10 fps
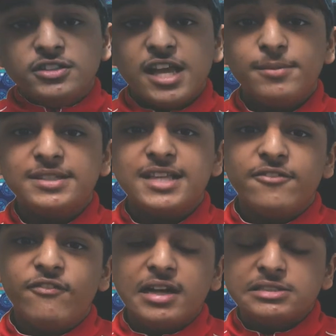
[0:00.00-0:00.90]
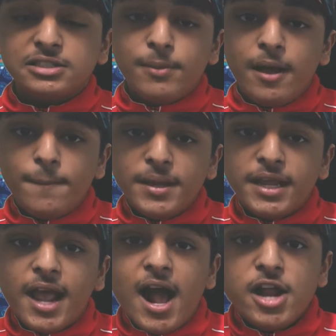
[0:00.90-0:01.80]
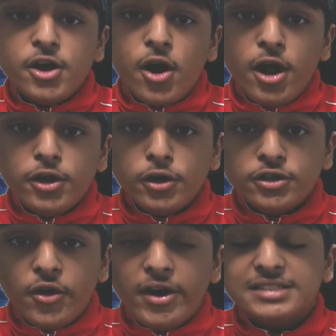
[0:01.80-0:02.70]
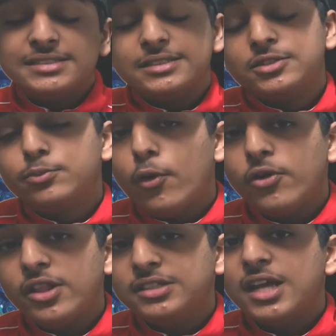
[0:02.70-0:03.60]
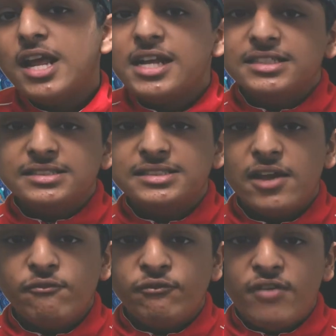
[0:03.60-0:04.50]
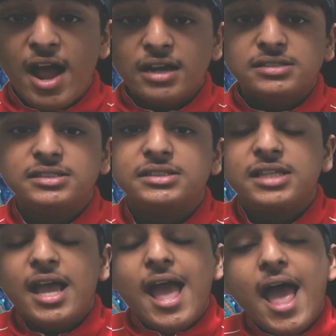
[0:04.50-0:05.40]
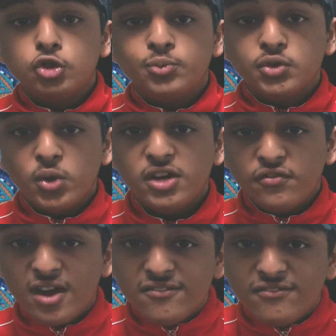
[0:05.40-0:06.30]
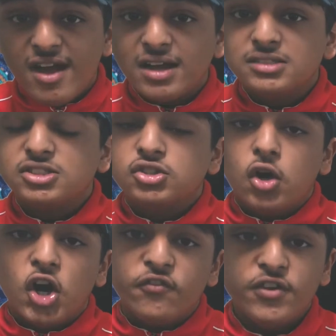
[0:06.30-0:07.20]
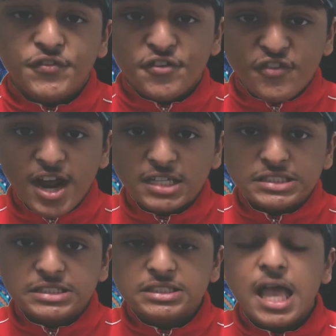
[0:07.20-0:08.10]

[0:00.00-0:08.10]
is going to be 10 facts about me. I know you guys, it's more than 10 facts. It should be 25 facts or 50 facts.